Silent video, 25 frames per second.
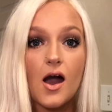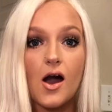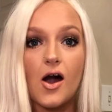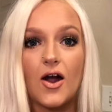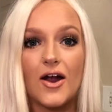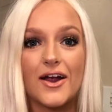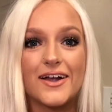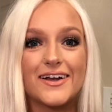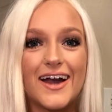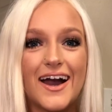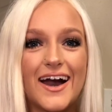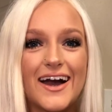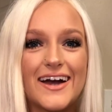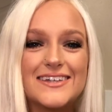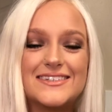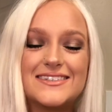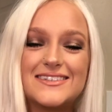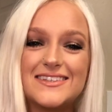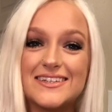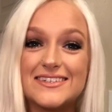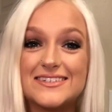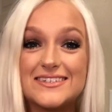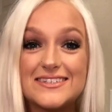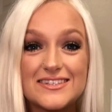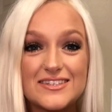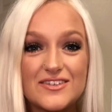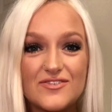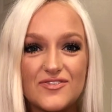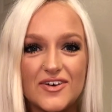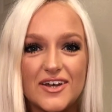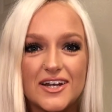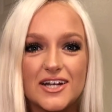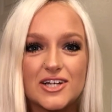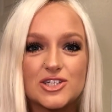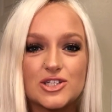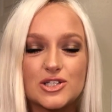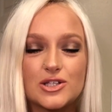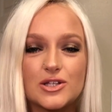Alright guys, this is the
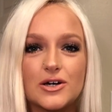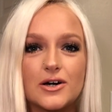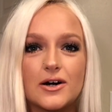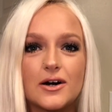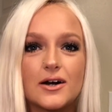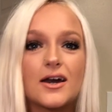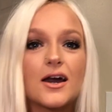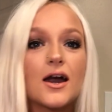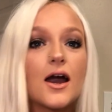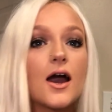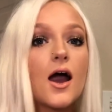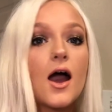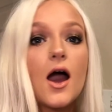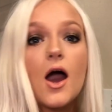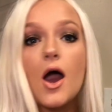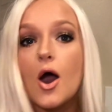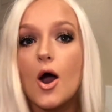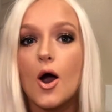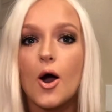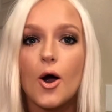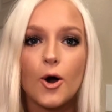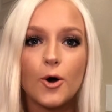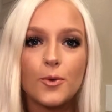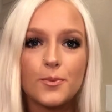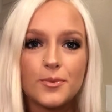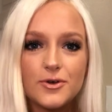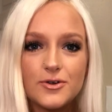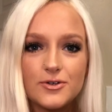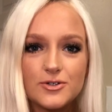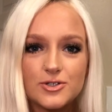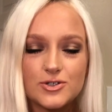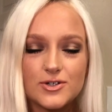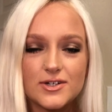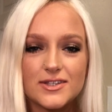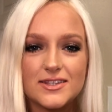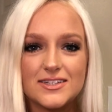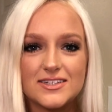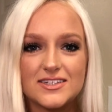finished look. Hope you
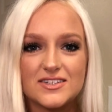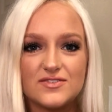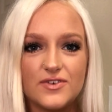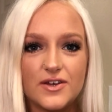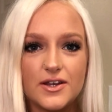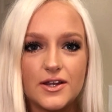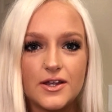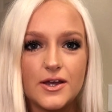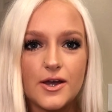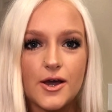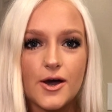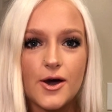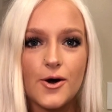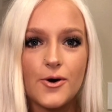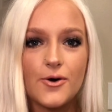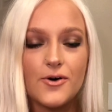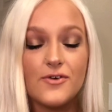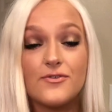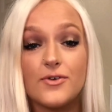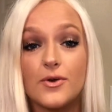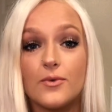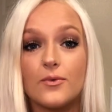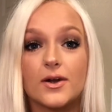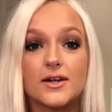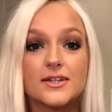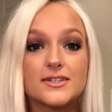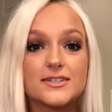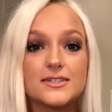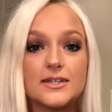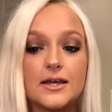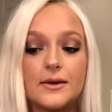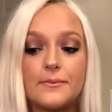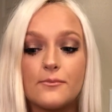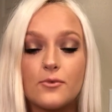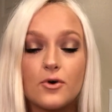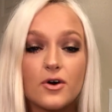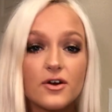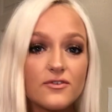enjoyed this video. If you want to see
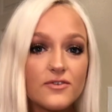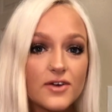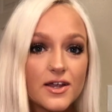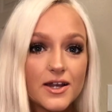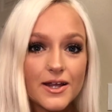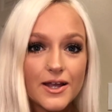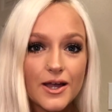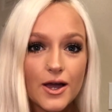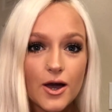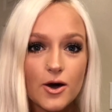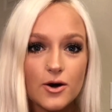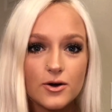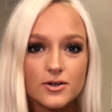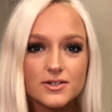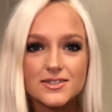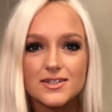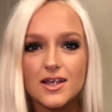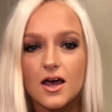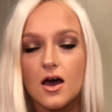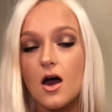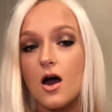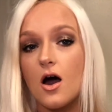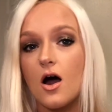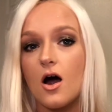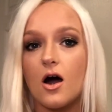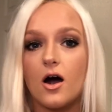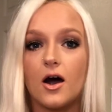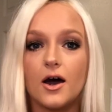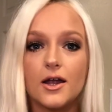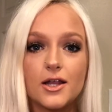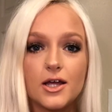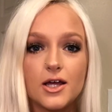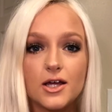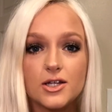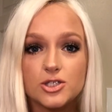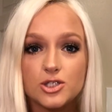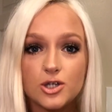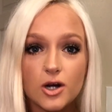more videos on
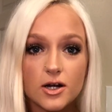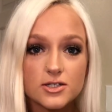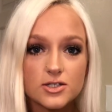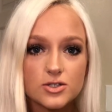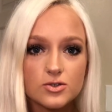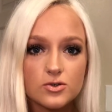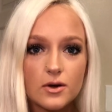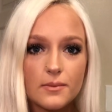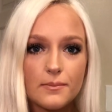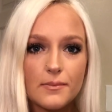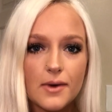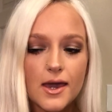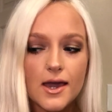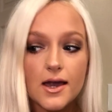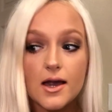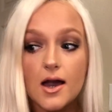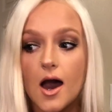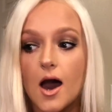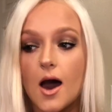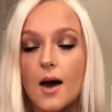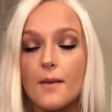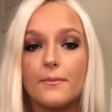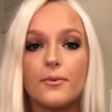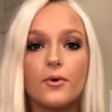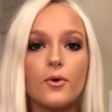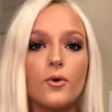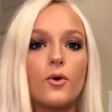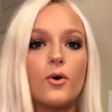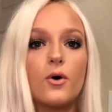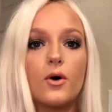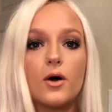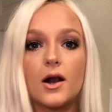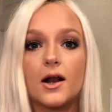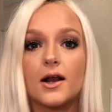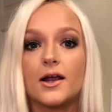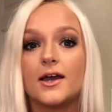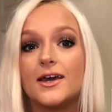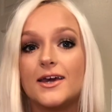drugstore makeup
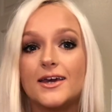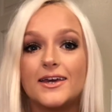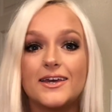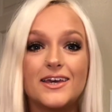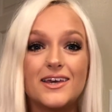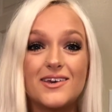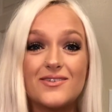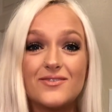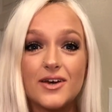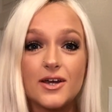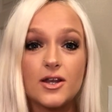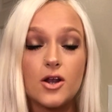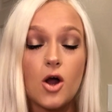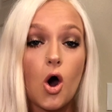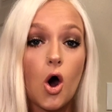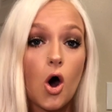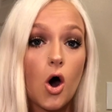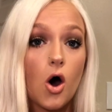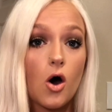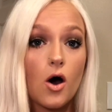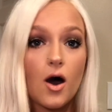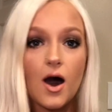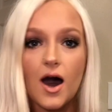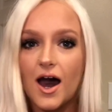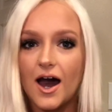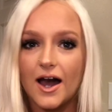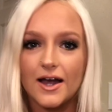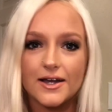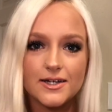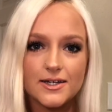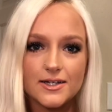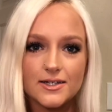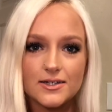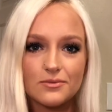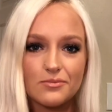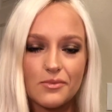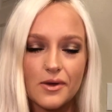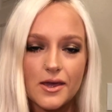or even all
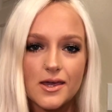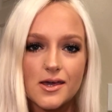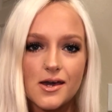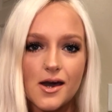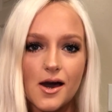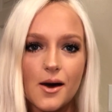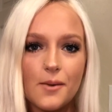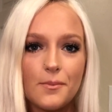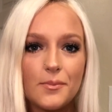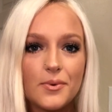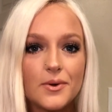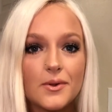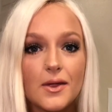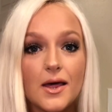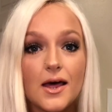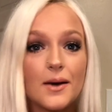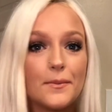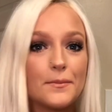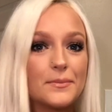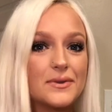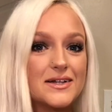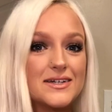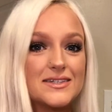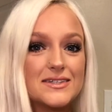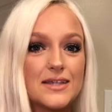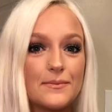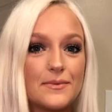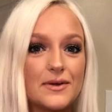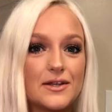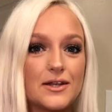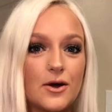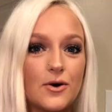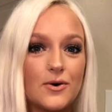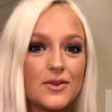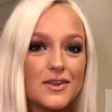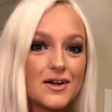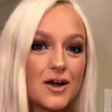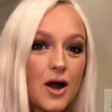high-end makeup, please let me
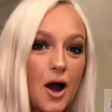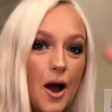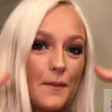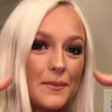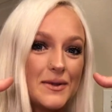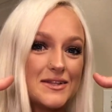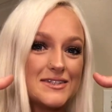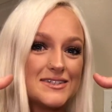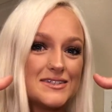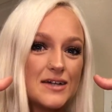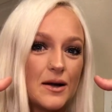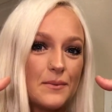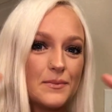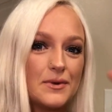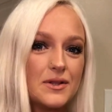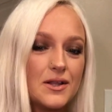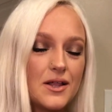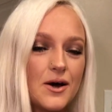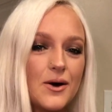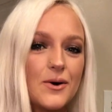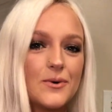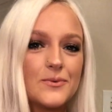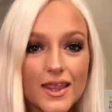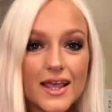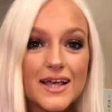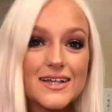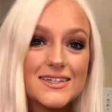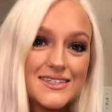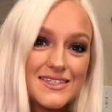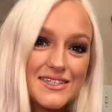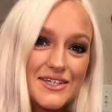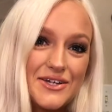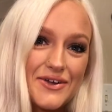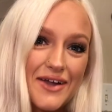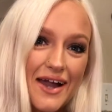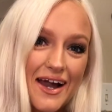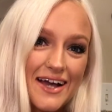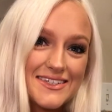know in the comments down below.
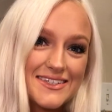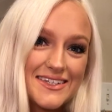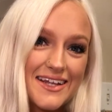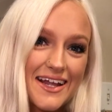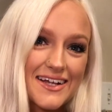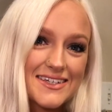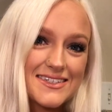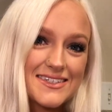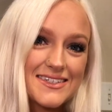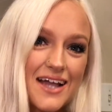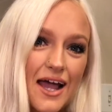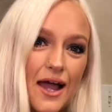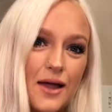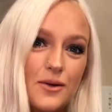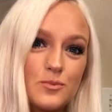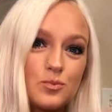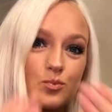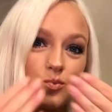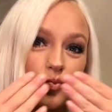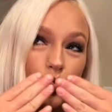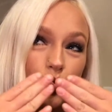See you guys next time.